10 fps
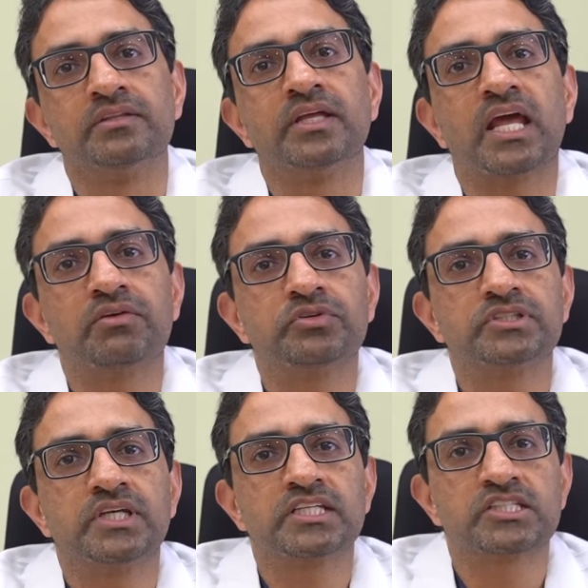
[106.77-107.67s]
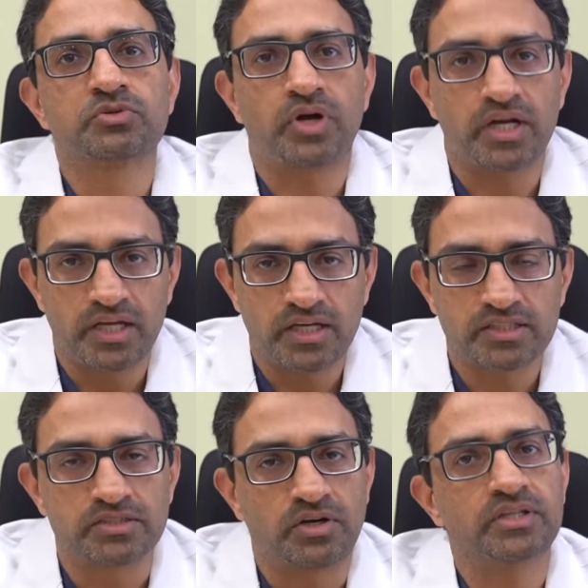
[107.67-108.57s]
then I would say squatting
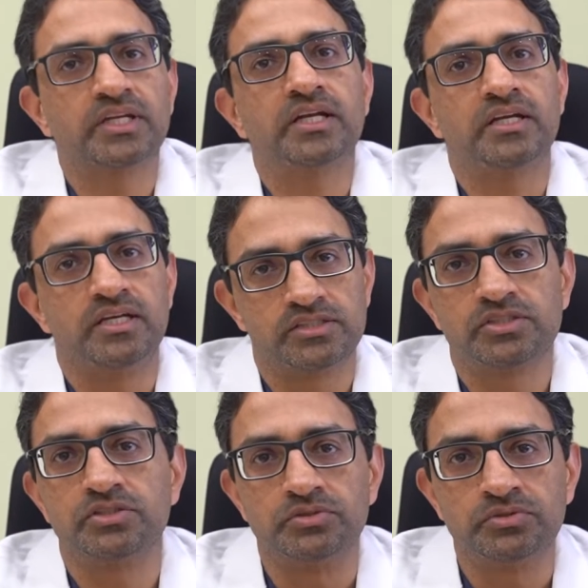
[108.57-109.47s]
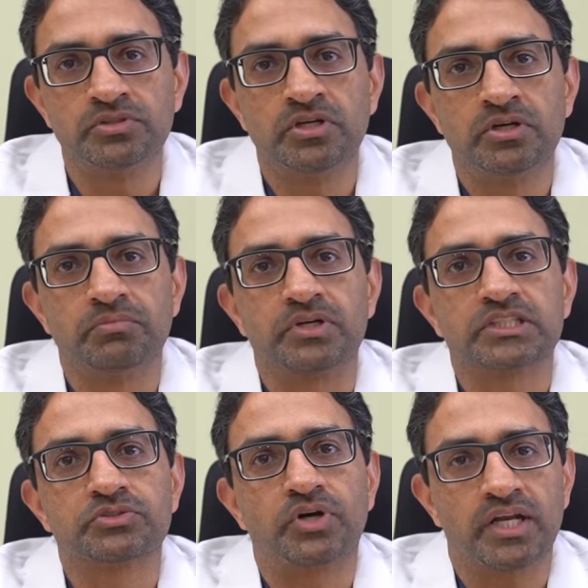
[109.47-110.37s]
is not that easy to do
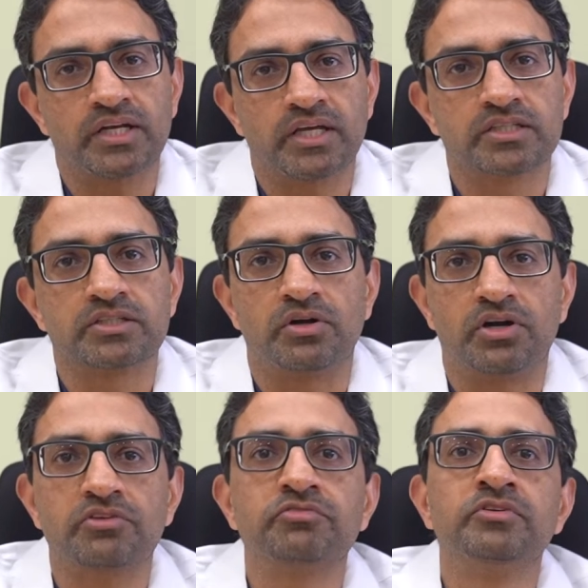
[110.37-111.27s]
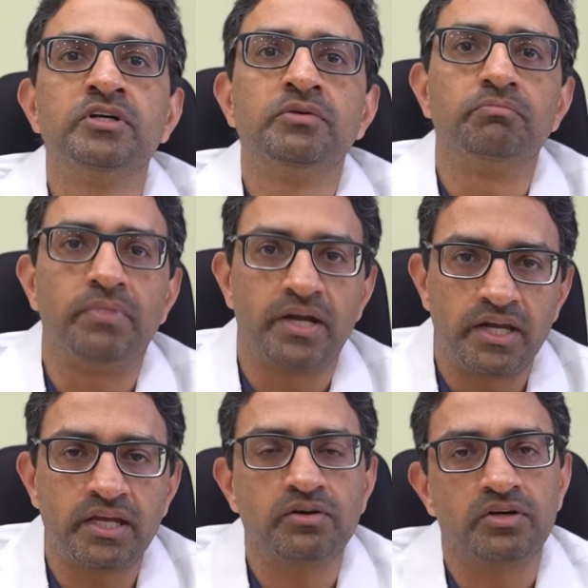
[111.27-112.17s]
because squatting takes a lot of
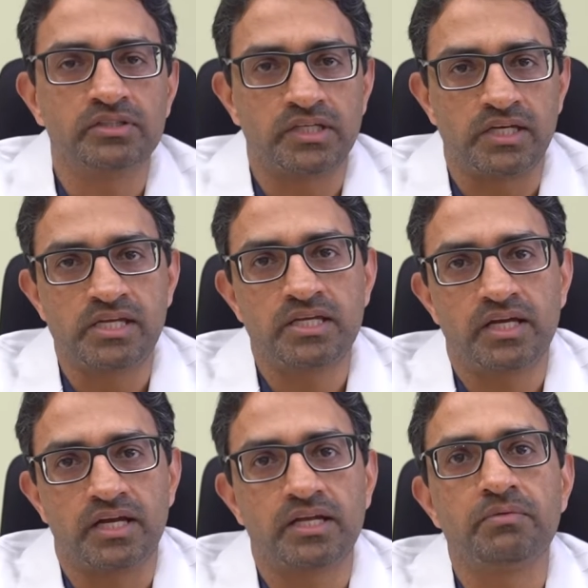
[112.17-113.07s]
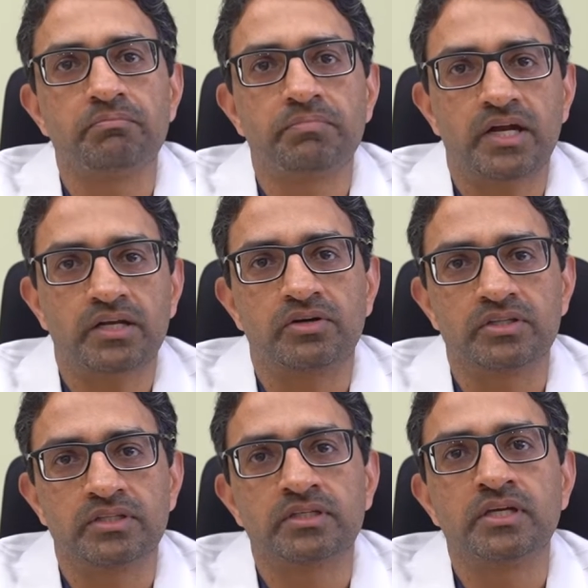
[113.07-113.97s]
bending on the knee and impact
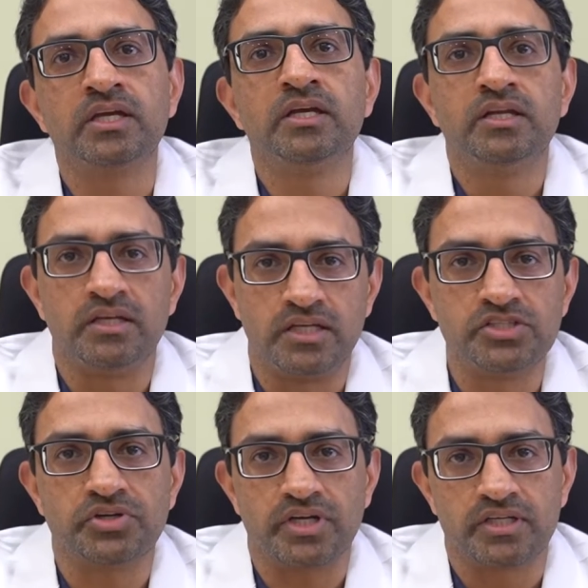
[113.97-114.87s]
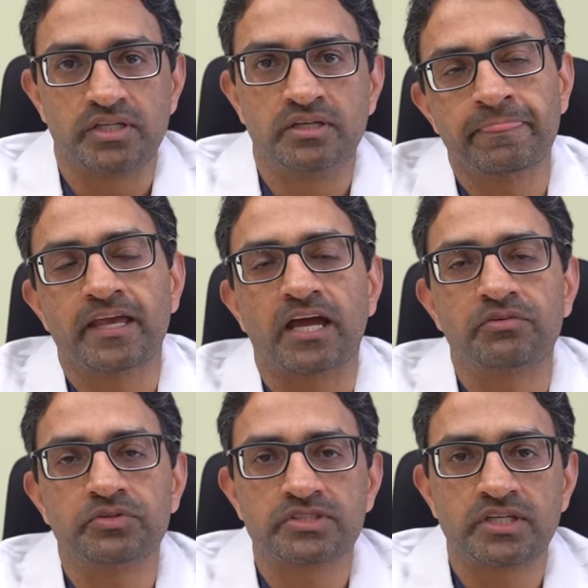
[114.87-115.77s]
on the knee joint.
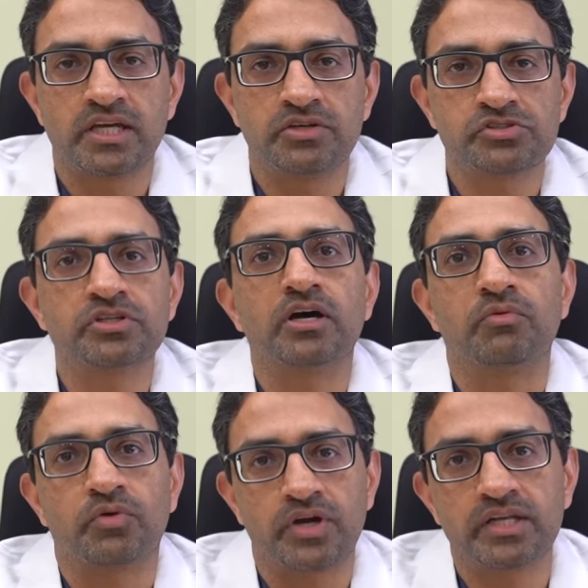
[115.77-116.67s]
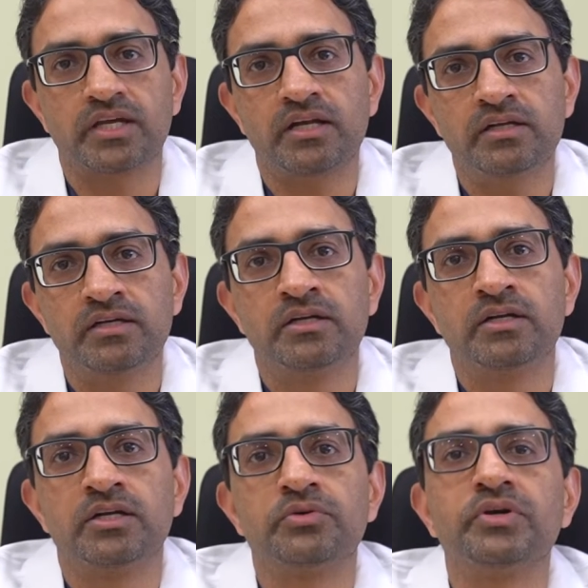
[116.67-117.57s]
I would say you should avoid that
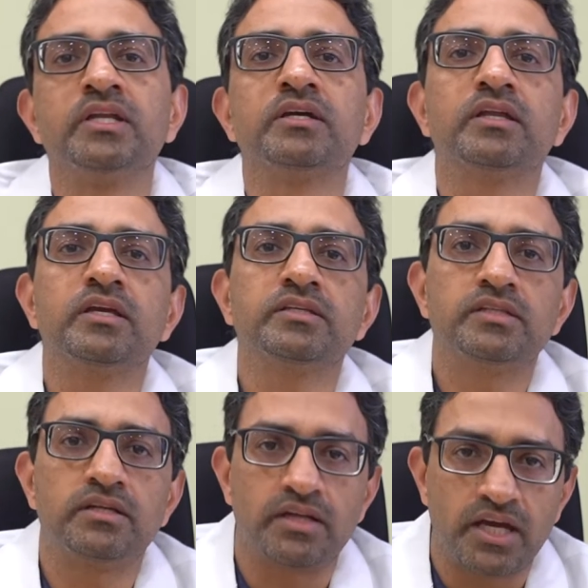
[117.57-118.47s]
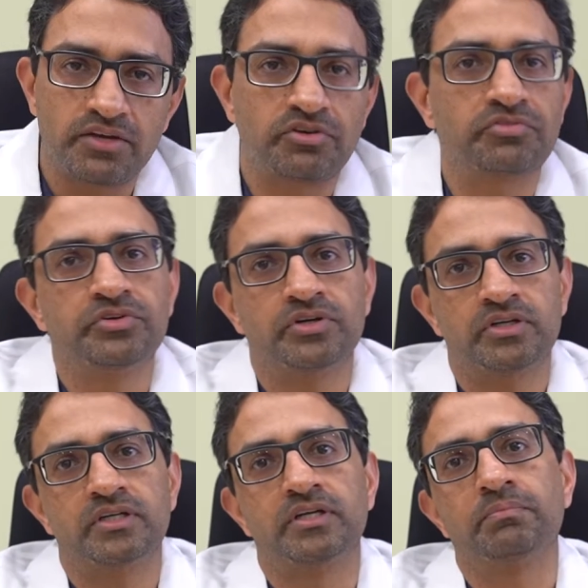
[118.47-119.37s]
to increase the life of
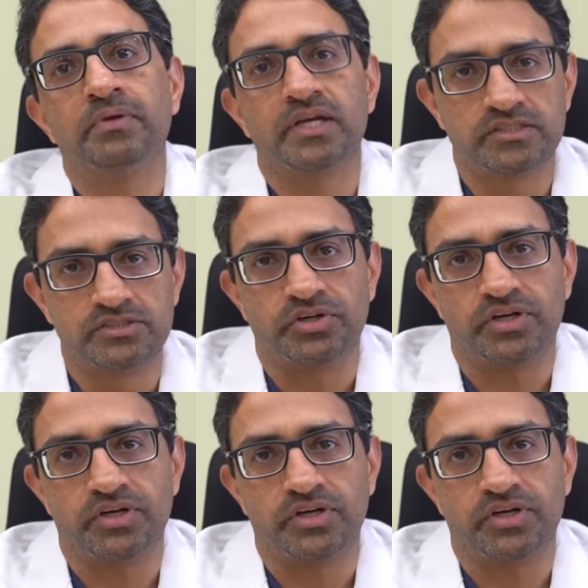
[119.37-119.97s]
your replaced